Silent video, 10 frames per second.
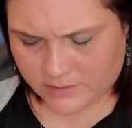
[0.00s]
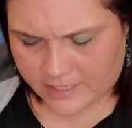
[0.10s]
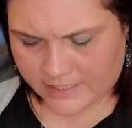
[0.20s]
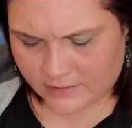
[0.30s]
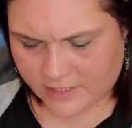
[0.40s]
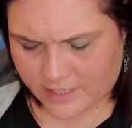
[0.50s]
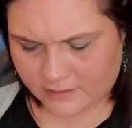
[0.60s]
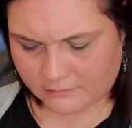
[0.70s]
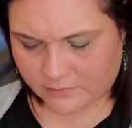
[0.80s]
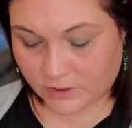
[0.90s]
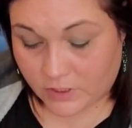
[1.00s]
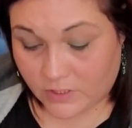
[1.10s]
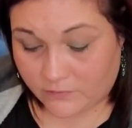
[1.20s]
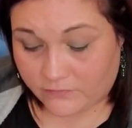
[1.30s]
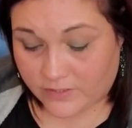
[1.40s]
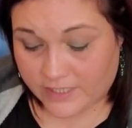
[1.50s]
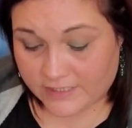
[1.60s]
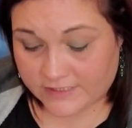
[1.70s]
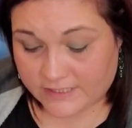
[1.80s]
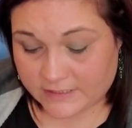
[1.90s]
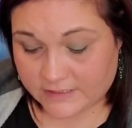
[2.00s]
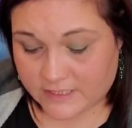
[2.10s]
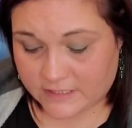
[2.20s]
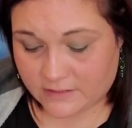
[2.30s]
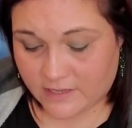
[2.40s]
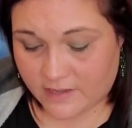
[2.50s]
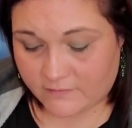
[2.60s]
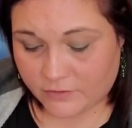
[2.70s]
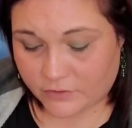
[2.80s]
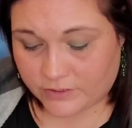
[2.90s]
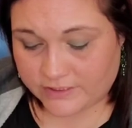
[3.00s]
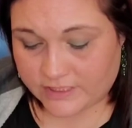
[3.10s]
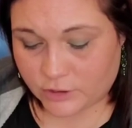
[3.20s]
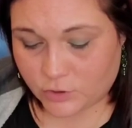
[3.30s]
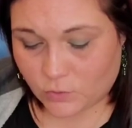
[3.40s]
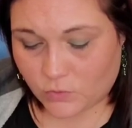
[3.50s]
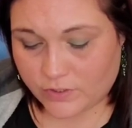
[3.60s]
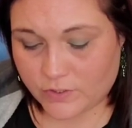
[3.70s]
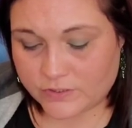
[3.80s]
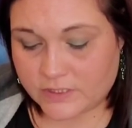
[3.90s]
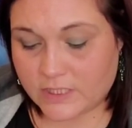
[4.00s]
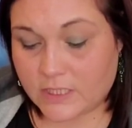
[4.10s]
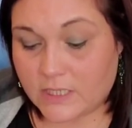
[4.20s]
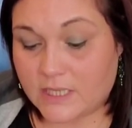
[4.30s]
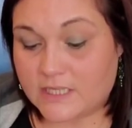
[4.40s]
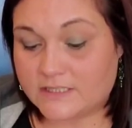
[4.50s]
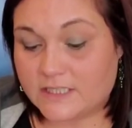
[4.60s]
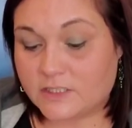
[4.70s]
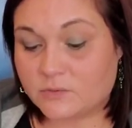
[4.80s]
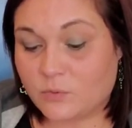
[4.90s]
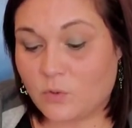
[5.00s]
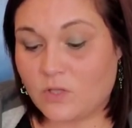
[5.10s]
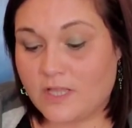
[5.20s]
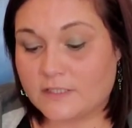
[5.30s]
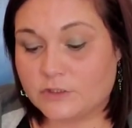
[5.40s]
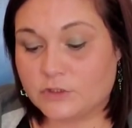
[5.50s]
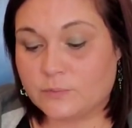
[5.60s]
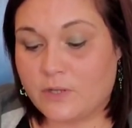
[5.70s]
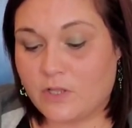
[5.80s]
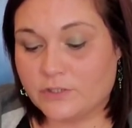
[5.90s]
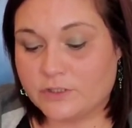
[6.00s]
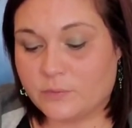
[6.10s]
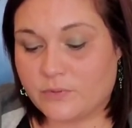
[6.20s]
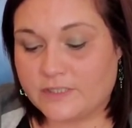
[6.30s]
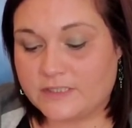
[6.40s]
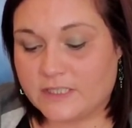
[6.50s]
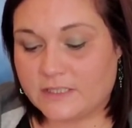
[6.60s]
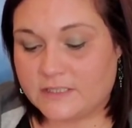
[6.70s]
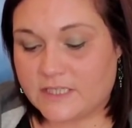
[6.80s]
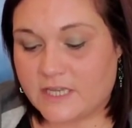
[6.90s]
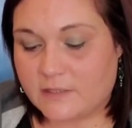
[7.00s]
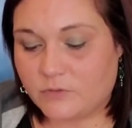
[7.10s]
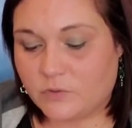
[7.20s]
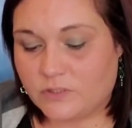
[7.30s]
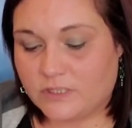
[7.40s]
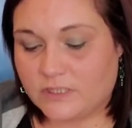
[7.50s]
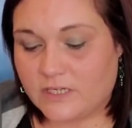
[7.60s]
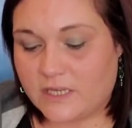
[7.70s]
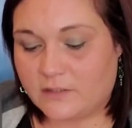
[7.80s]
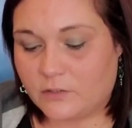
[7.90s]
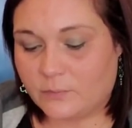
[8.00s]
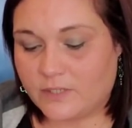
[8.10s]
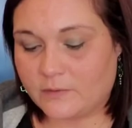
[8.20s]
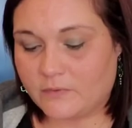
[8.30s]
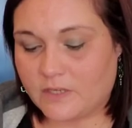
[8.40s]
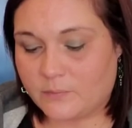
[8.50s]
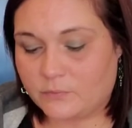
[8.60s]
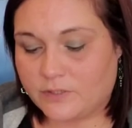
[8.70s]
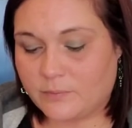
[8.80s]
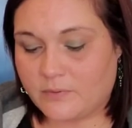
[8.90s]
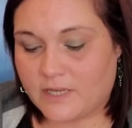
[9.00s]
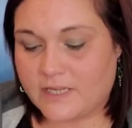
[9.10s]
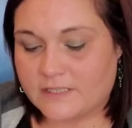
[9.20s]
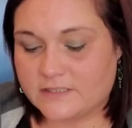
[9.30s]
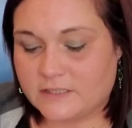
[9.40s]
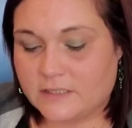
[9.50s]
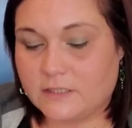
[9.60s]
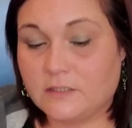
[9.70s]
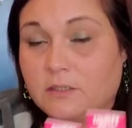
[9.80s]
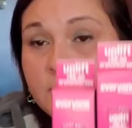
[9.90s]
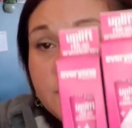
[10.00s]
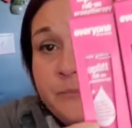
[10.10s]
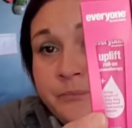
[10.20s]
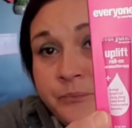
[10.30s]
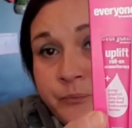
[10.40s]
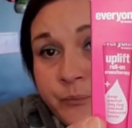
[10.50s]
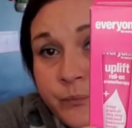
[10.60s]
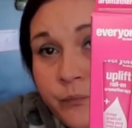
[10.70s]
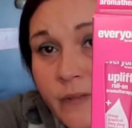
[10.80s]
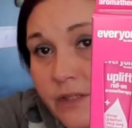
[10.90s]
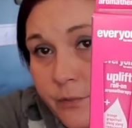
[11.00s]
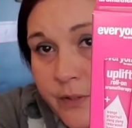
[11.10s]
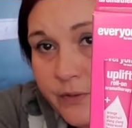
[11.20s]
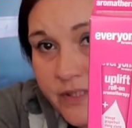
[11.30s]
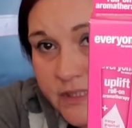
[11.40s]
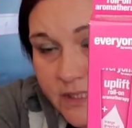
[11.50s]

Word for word: ylang ylang, frankincense, and lavender essential oils it says roll on to pulse points anytime you need a little pick-me-up. Reapply as needed. They're both the